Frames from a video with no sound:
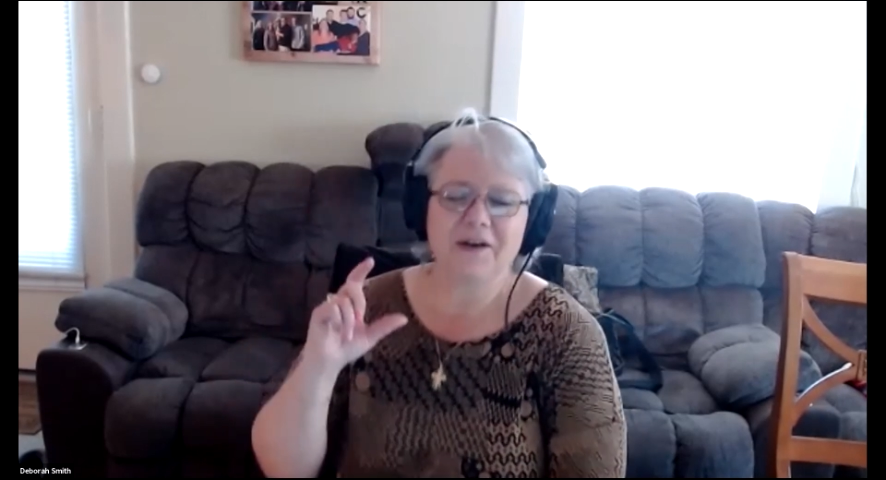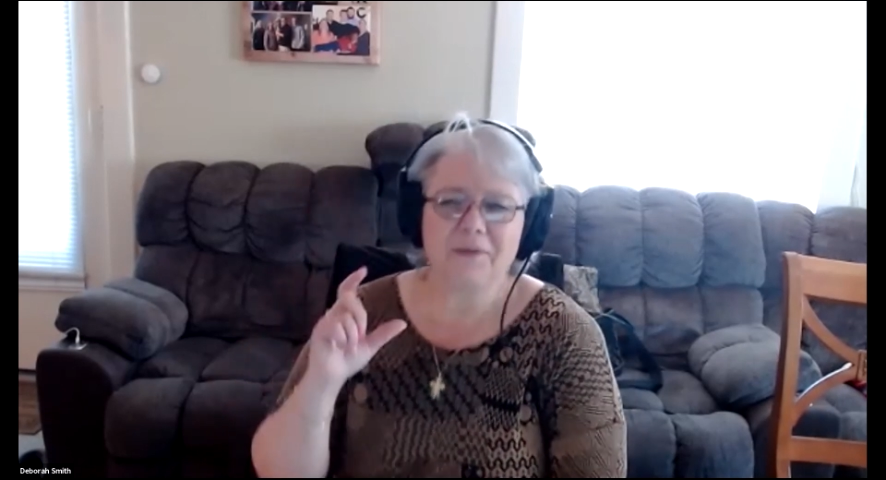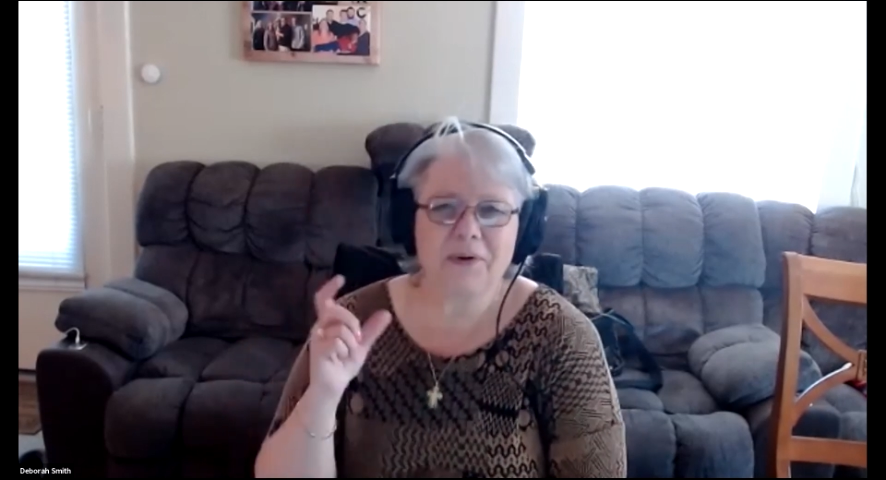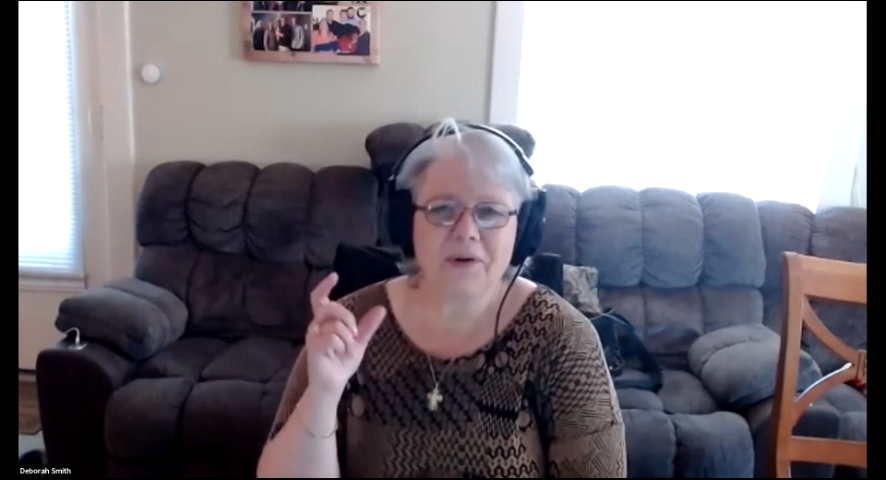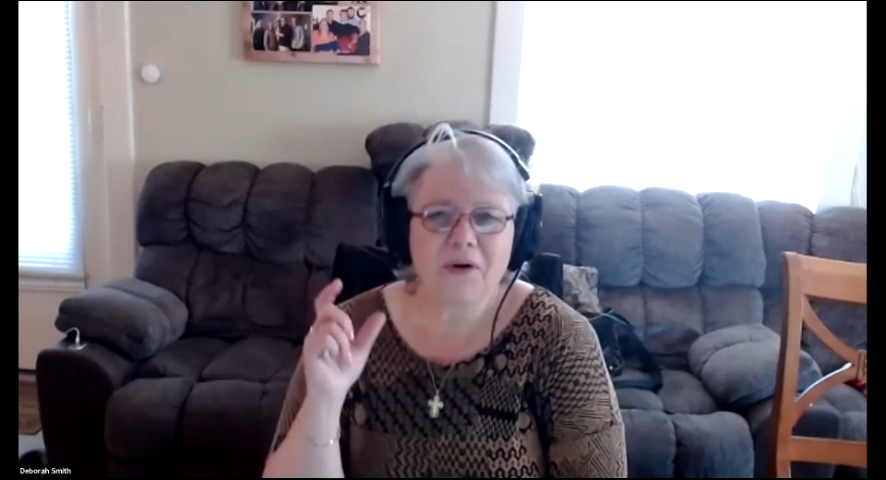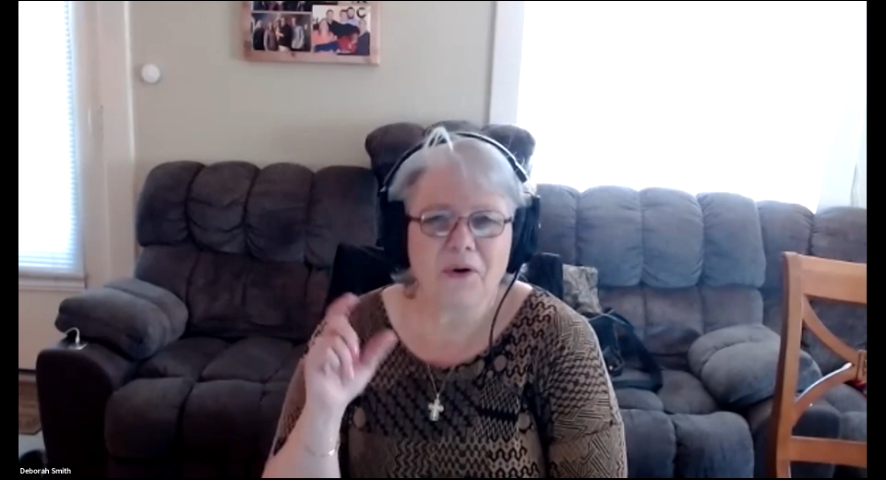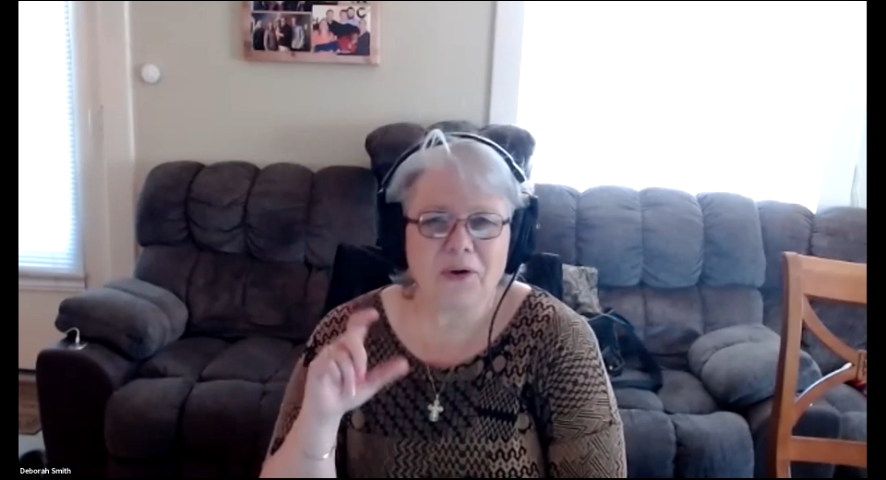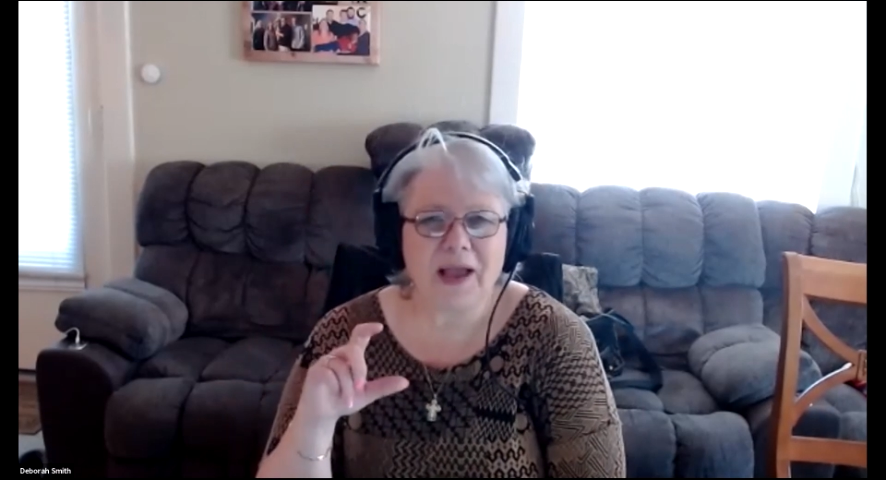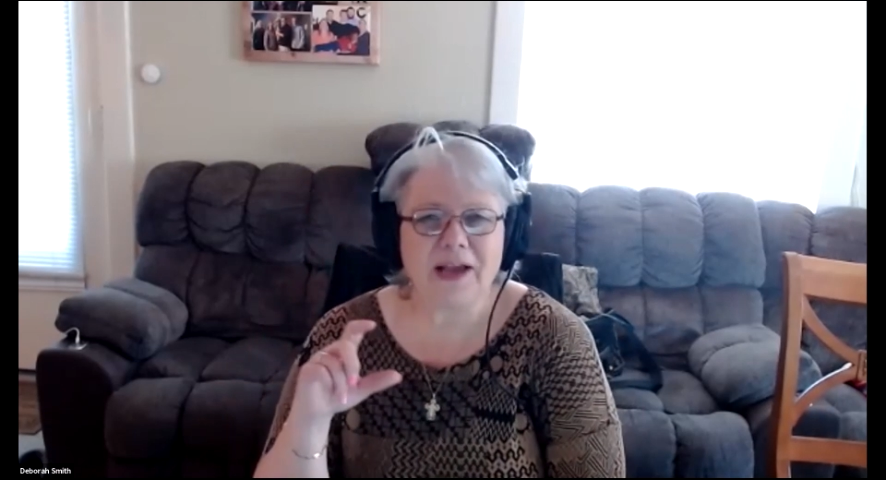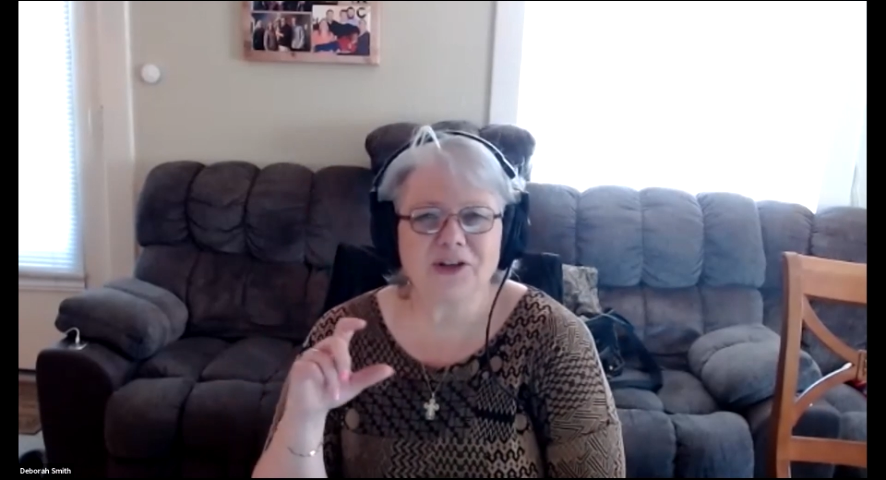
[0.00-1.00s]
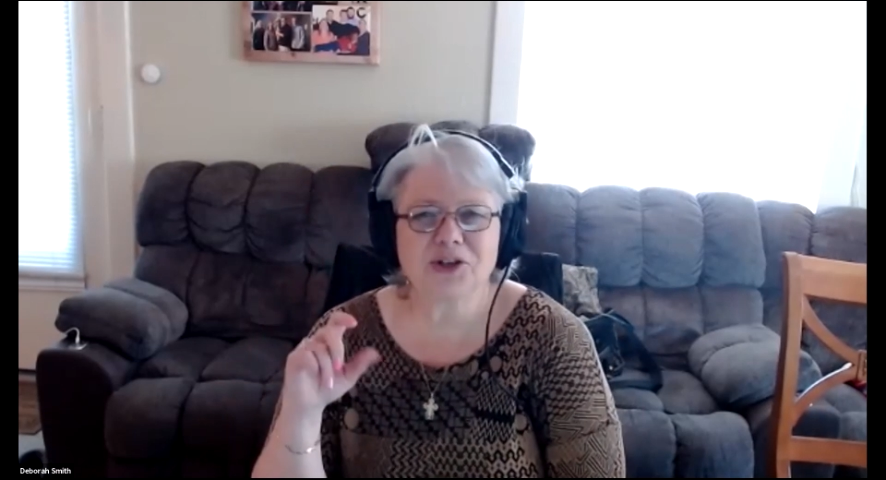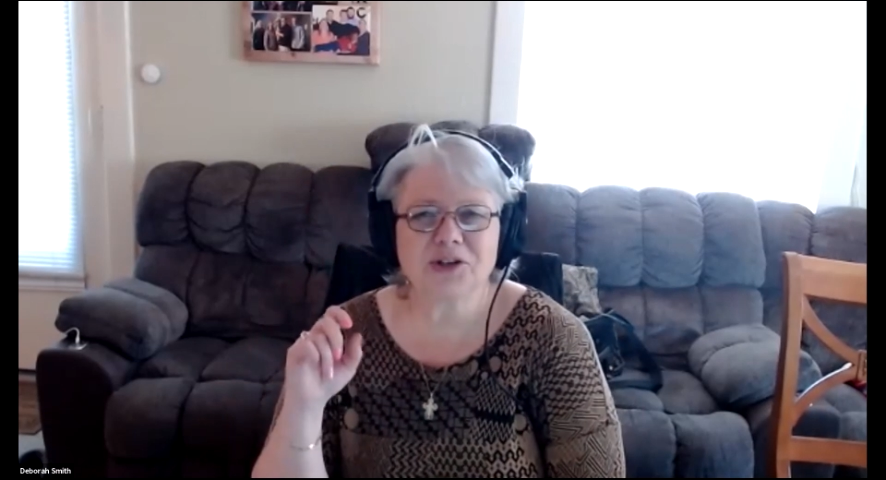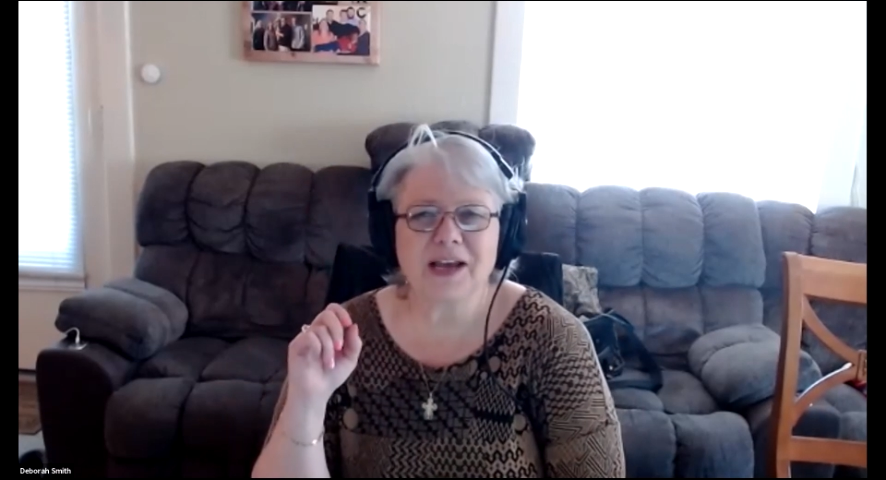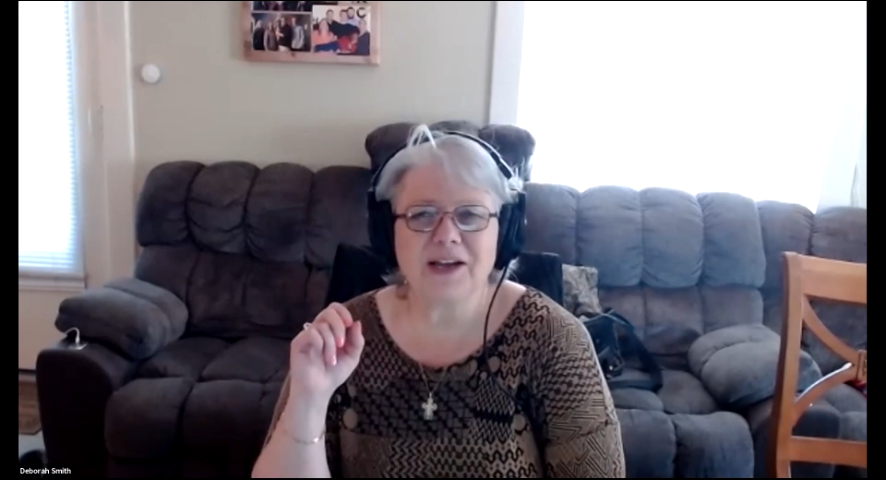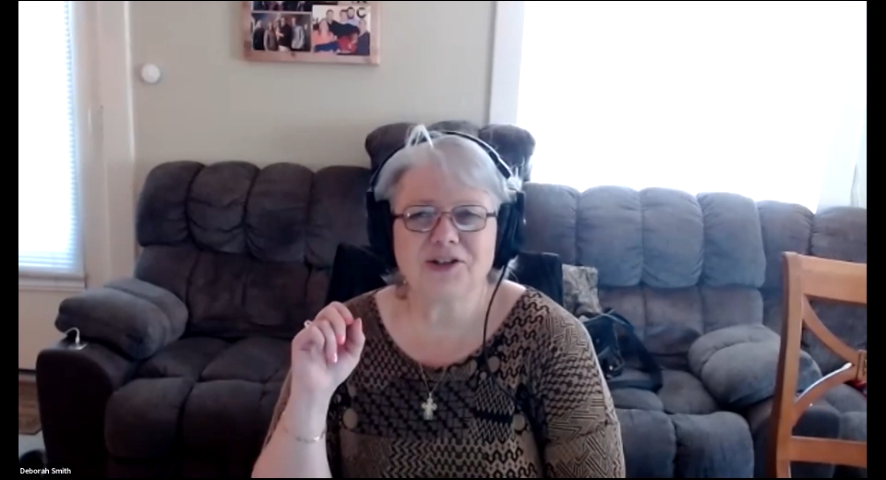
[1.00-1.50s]
well,
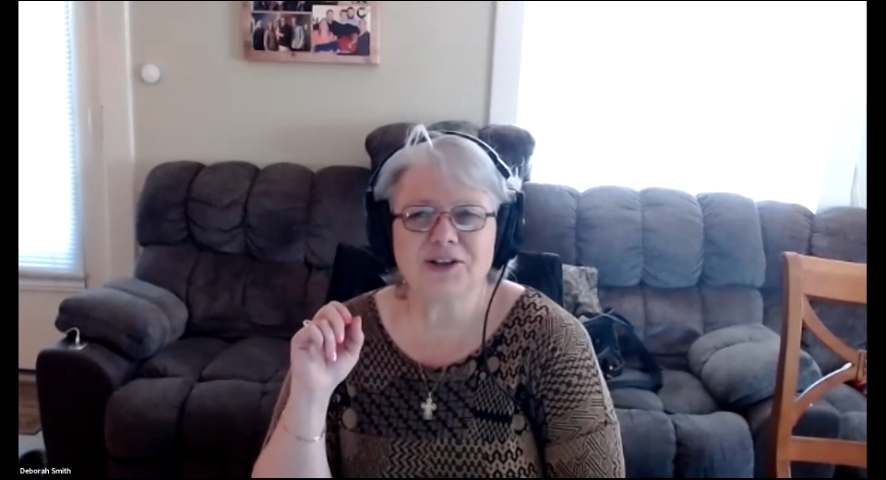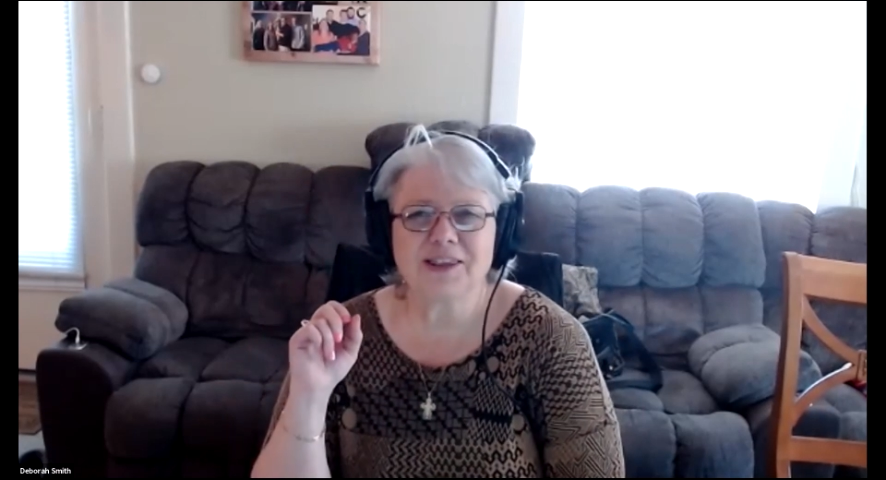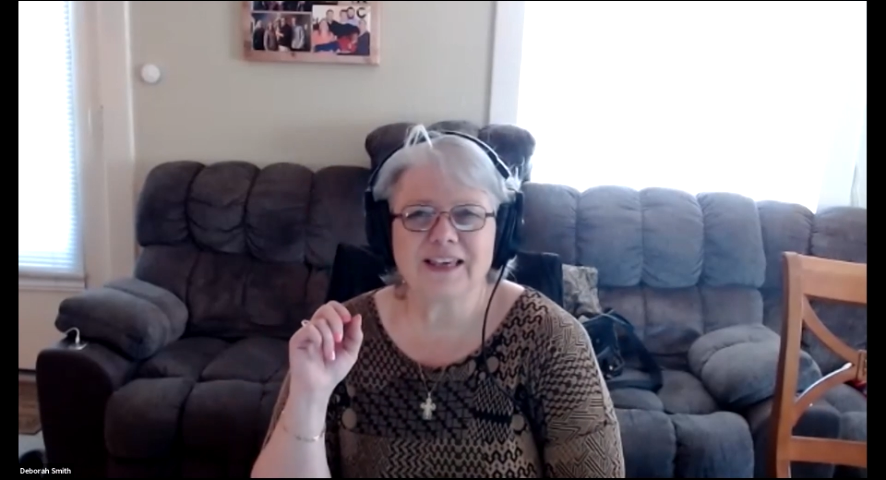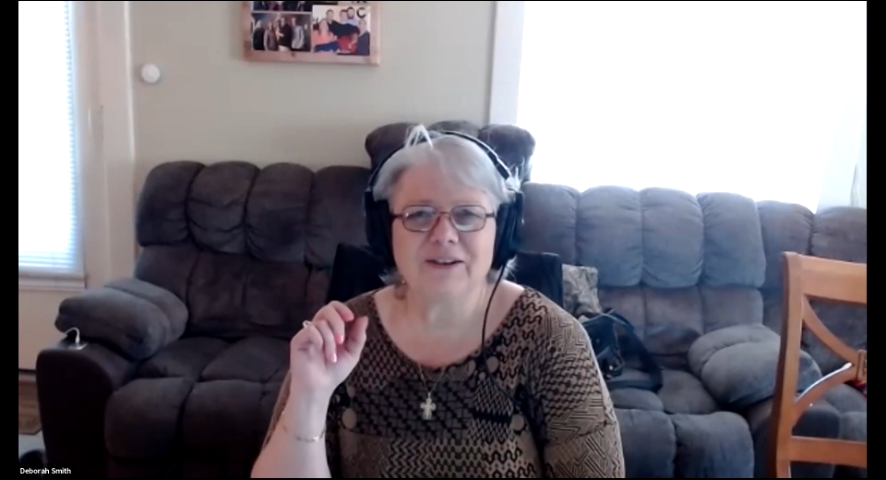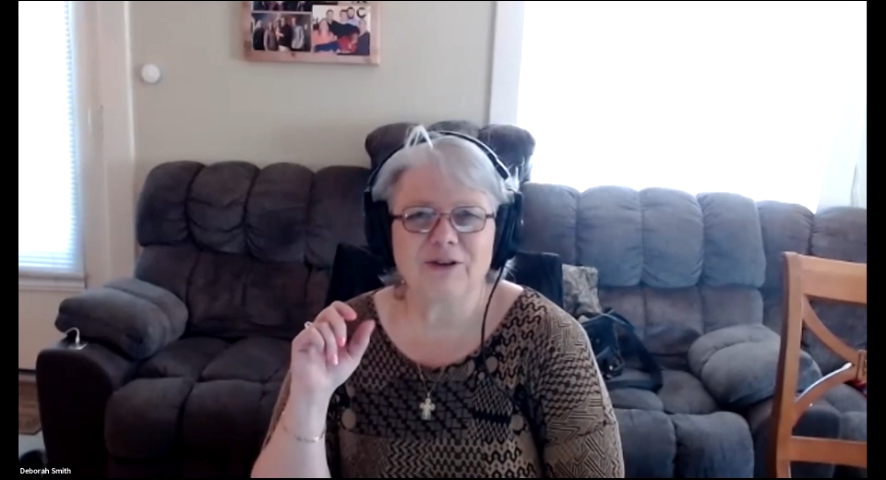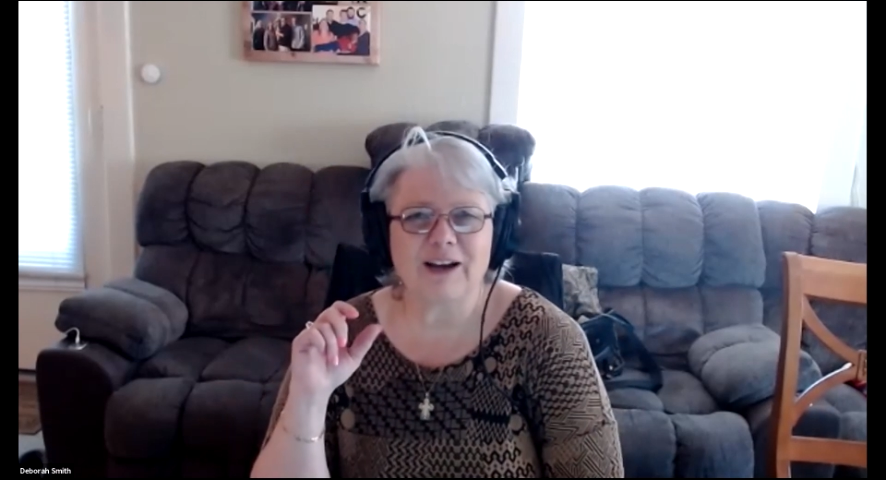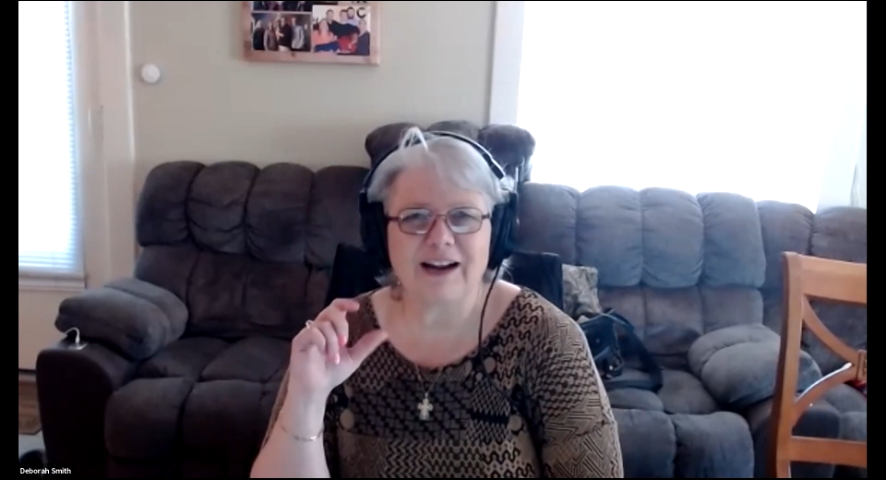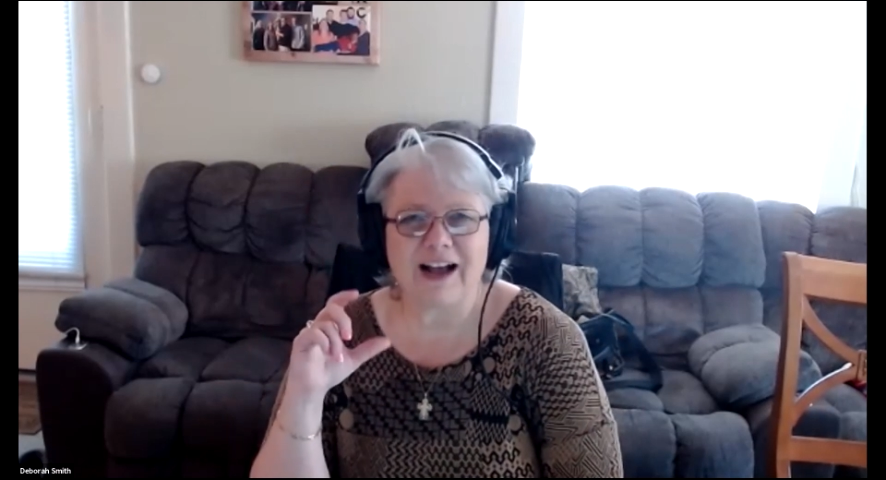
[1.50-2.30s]
ancient thing, right?